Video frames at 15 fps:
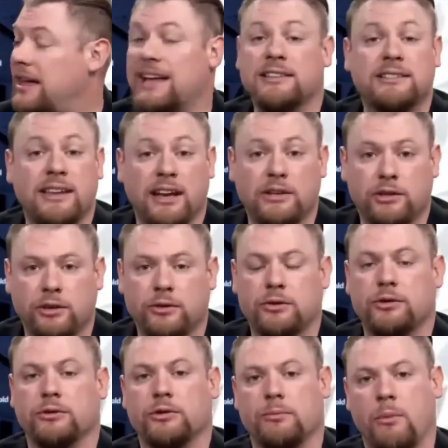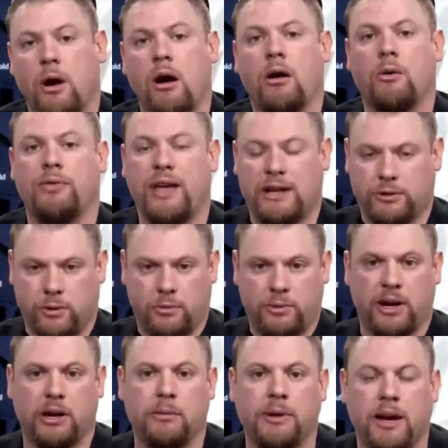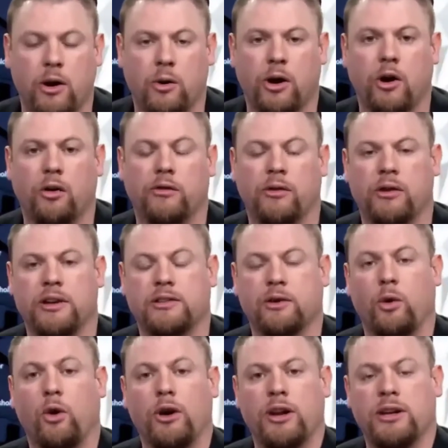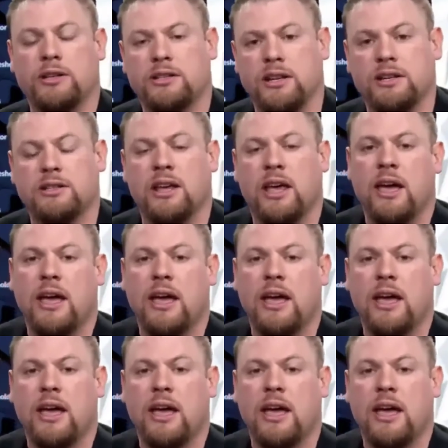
That's day 2. So tomorrow, that's what we're going to be going over is audiences,